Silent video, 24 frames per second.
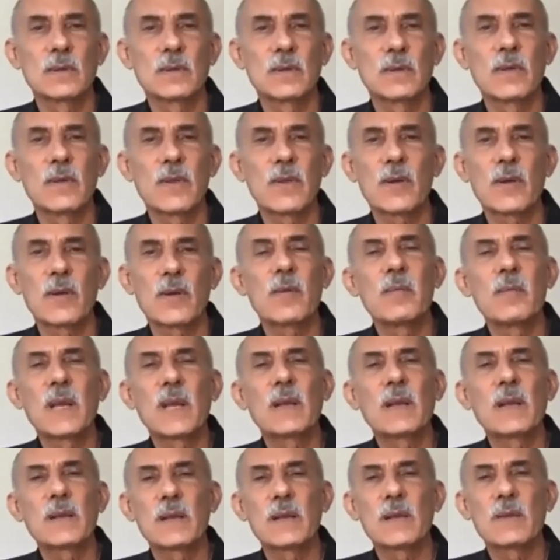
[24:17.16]
There are 1
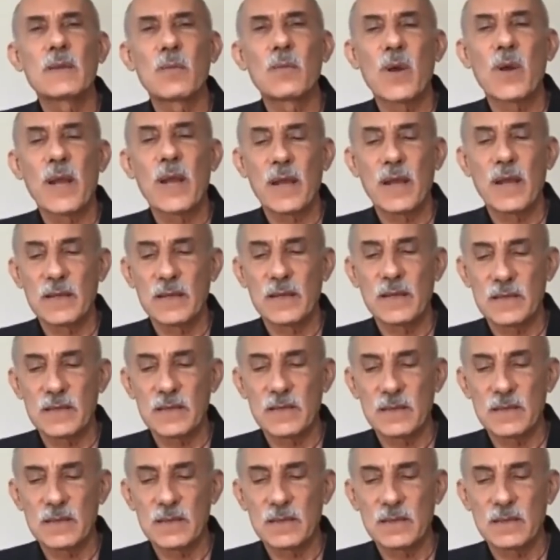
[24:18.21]
million
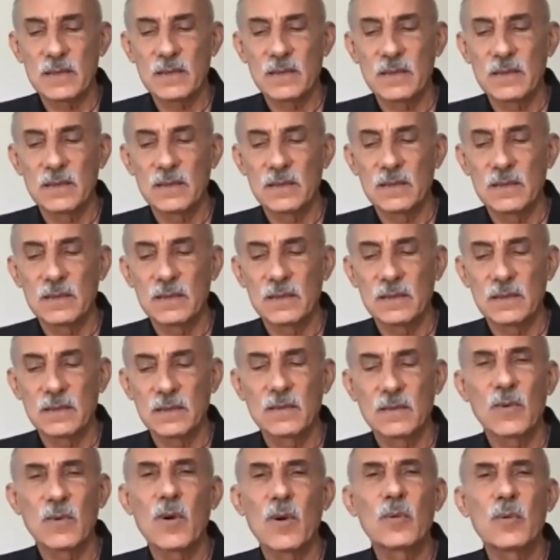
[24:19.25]
ways.
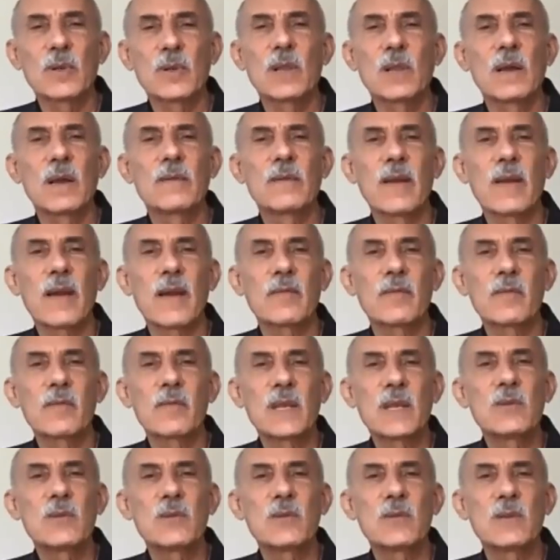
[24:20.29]
What would love have
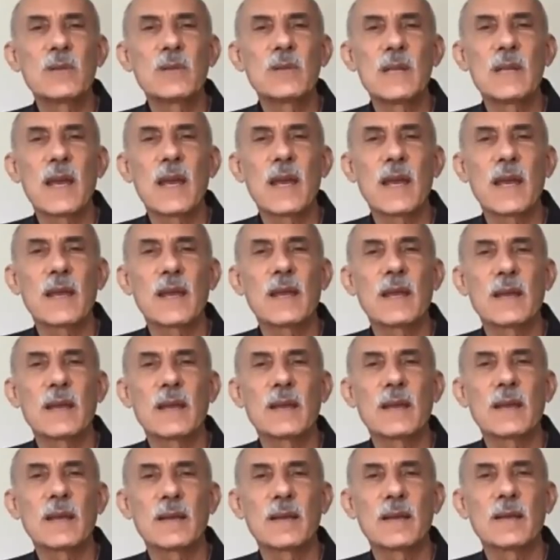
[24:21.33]
me do today?
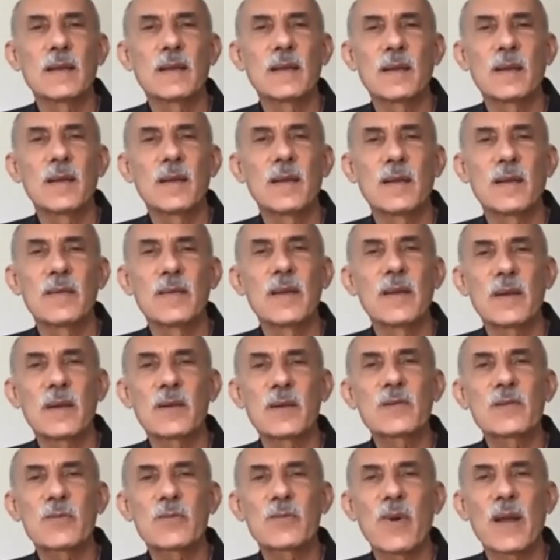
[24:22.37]

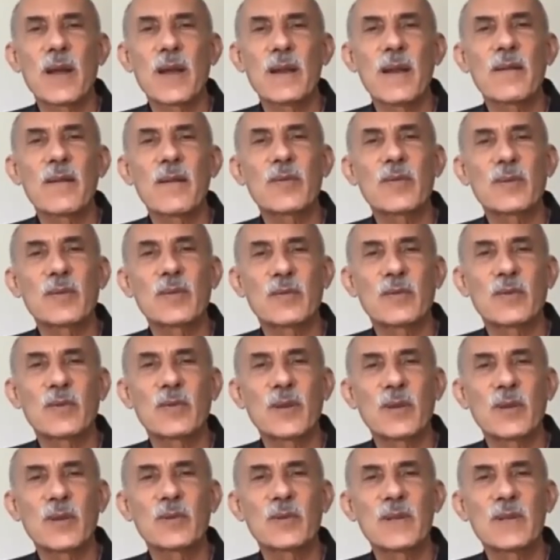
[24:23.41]
There's right effort for
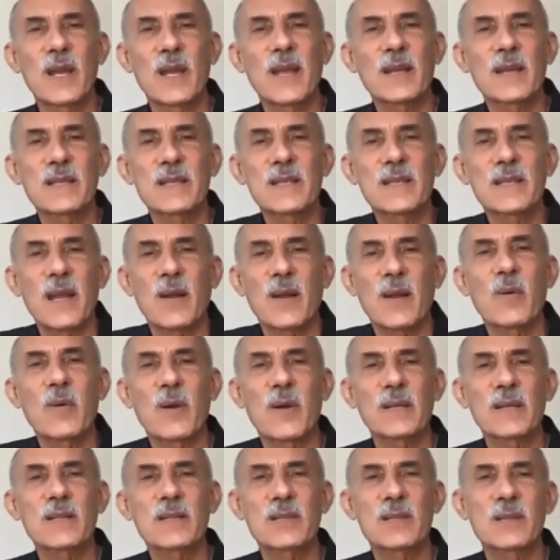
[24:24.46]
you to ask that
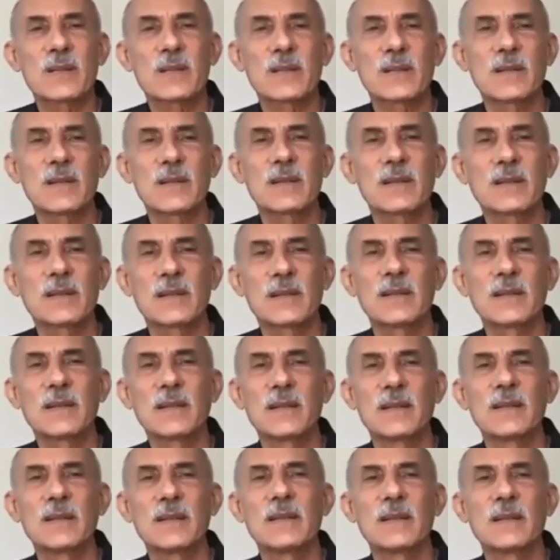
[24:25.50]
question,
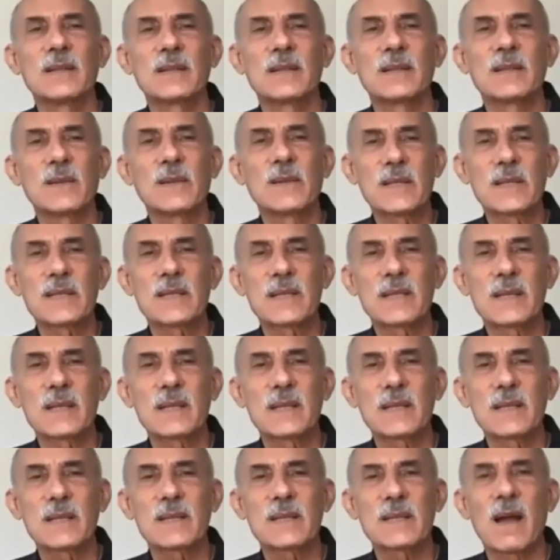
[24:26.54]
to listen
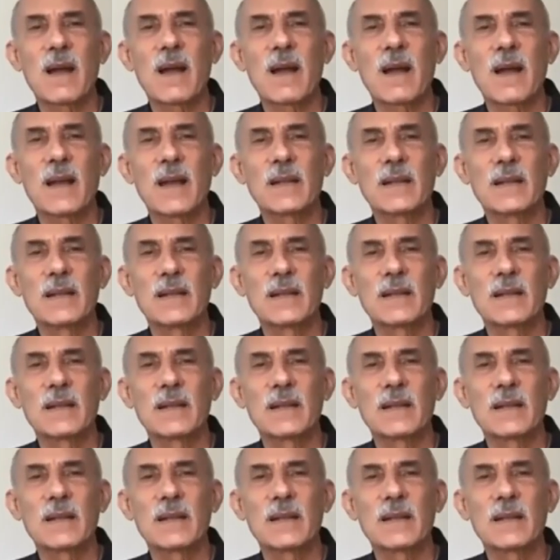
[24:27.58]
inside.